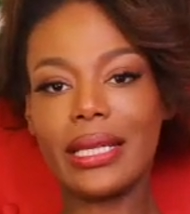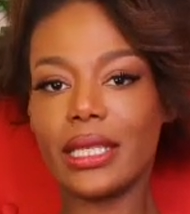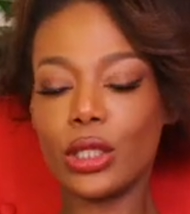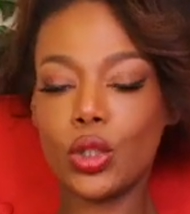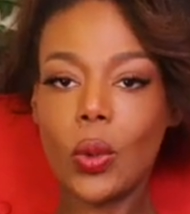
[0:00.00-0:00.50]
my
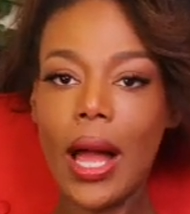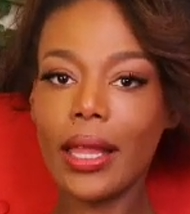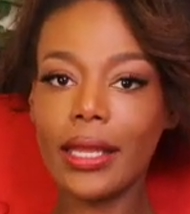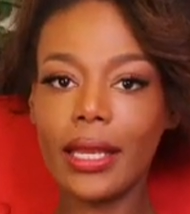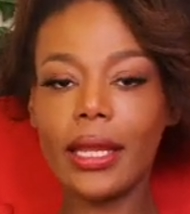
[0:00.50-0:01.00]

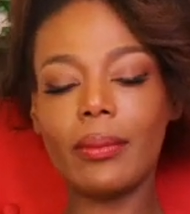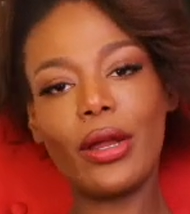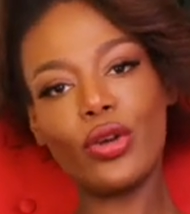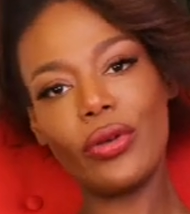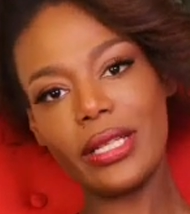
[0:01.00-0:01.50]
sexuality and
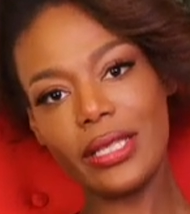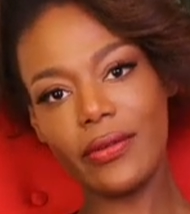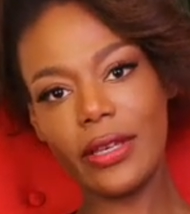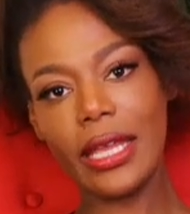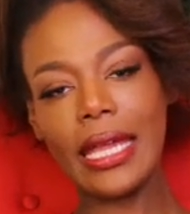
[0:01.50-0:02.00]
my
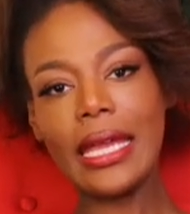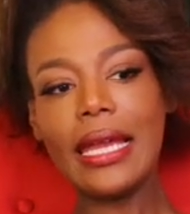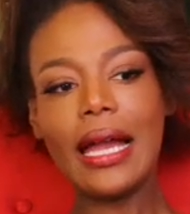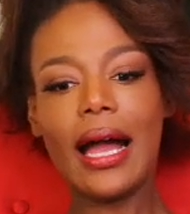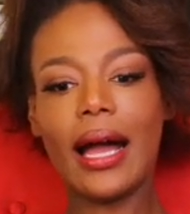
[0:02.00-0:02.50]
creativity.
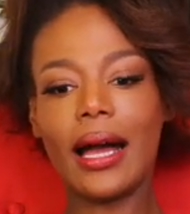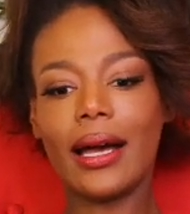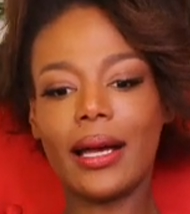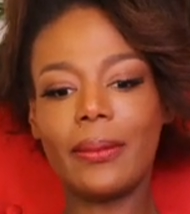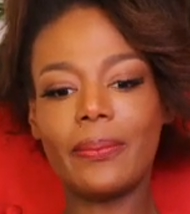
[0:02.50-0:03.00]

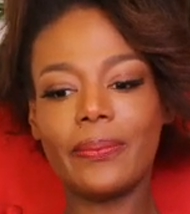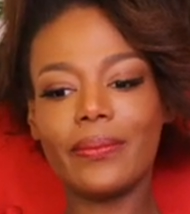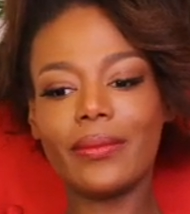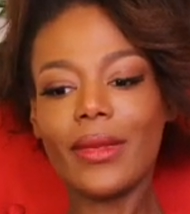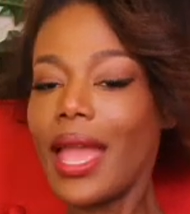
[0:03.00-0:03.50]
And
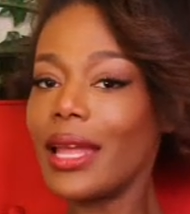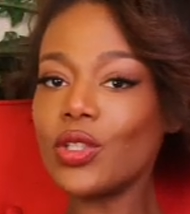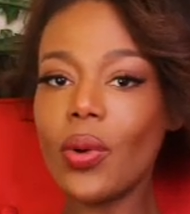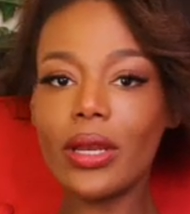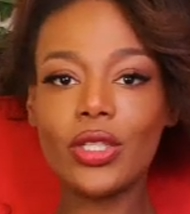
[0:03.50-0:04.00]

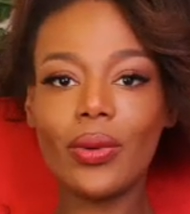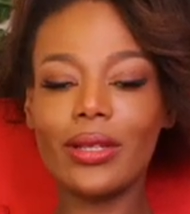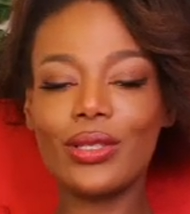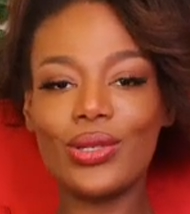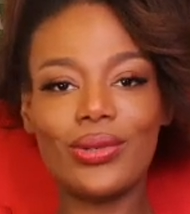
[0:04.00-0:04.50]

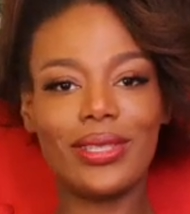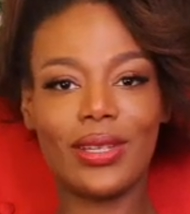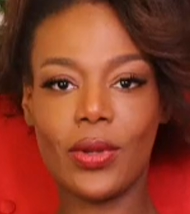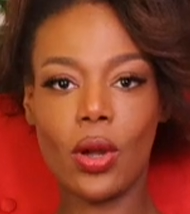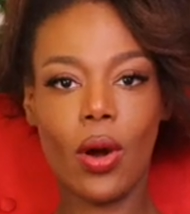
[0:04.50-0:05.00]
2022 is
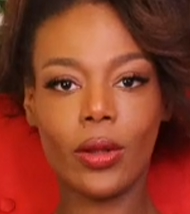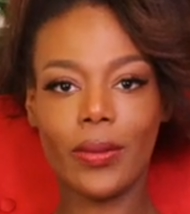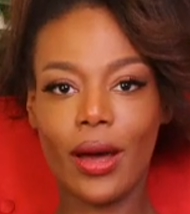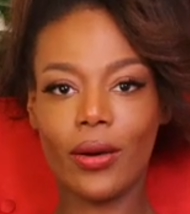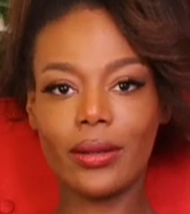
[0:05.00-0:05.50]
going to be all
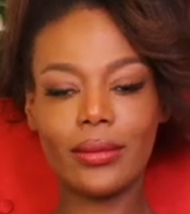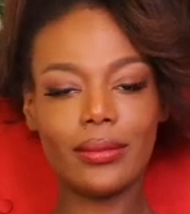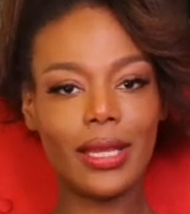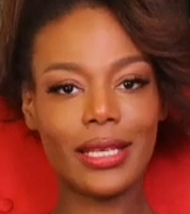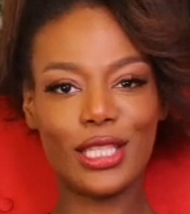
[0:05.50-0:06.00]
about
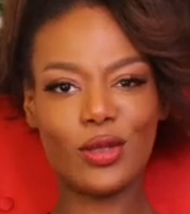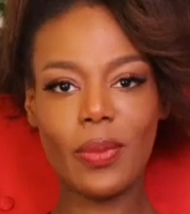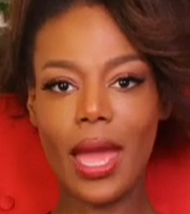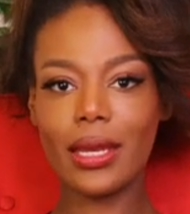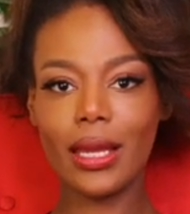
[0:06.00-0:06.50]

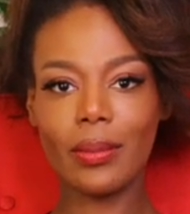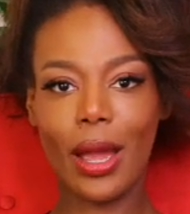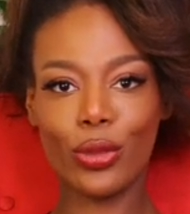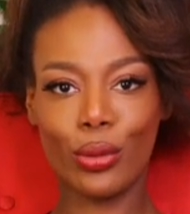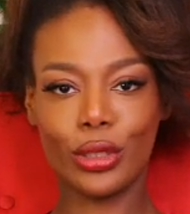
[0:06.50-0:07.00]
expanding
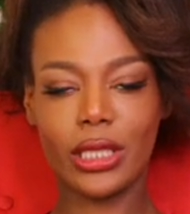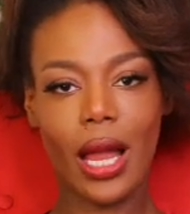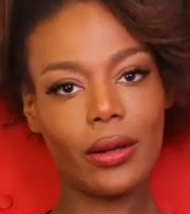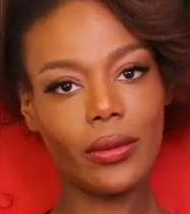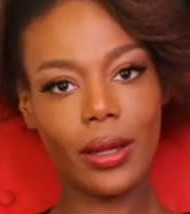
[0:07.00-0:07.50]
my throat
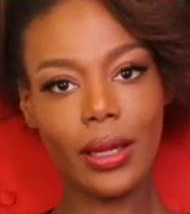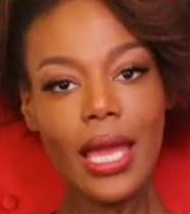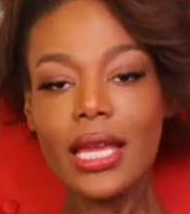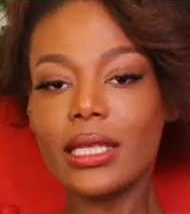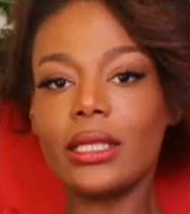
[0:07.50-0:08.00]
chakra.
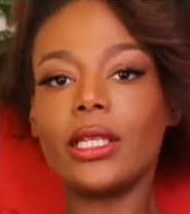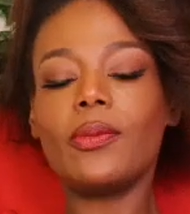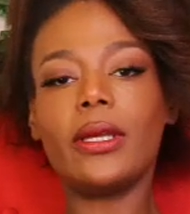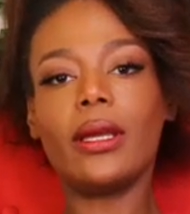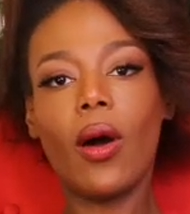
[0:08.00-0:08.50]
It's going to
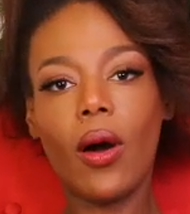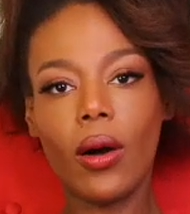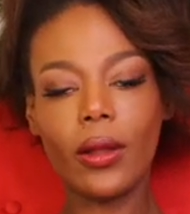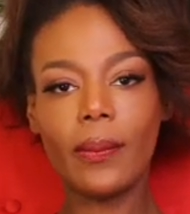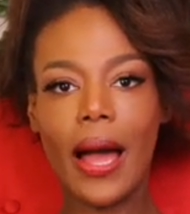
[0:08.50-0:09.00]
be
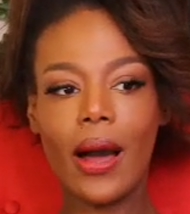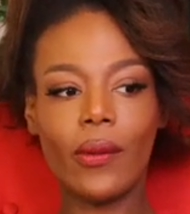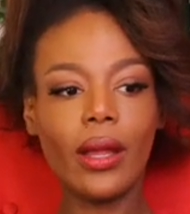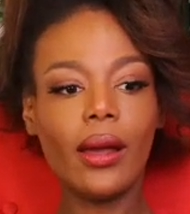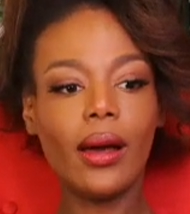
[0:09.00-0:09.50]
all
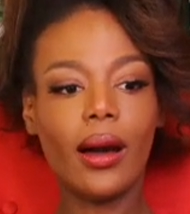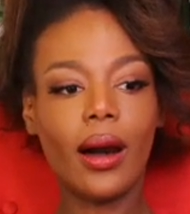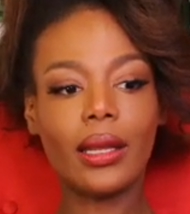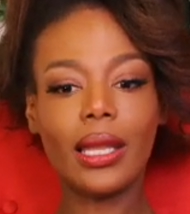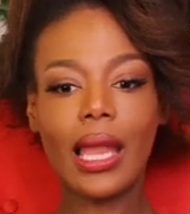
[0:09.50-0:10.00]
about
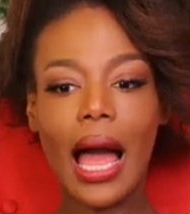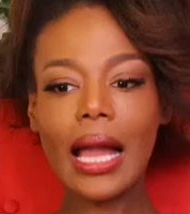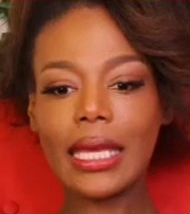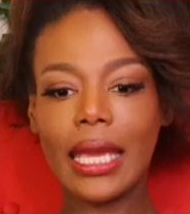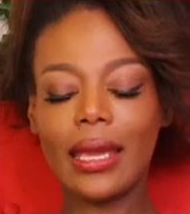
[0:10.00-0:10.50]

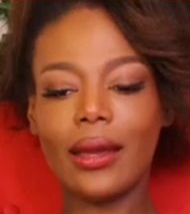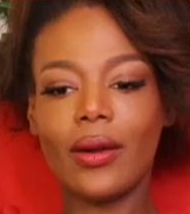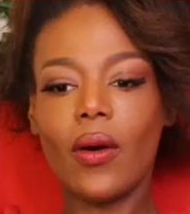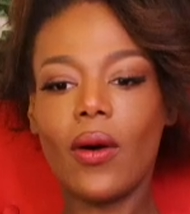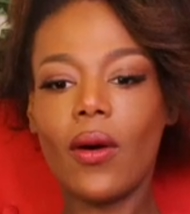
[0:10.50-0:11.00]
unlocking
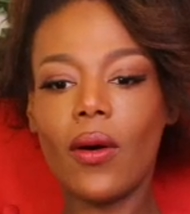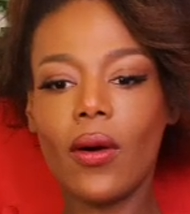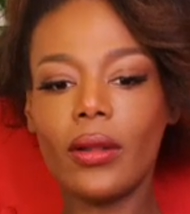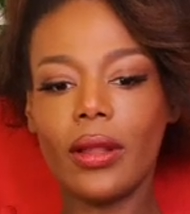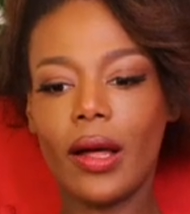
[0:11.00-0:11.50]

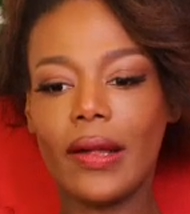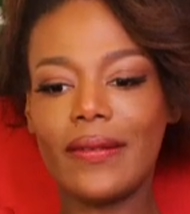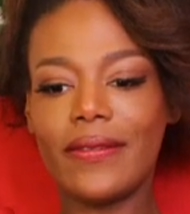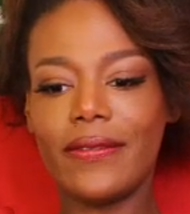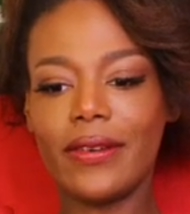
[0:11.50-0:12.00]
all of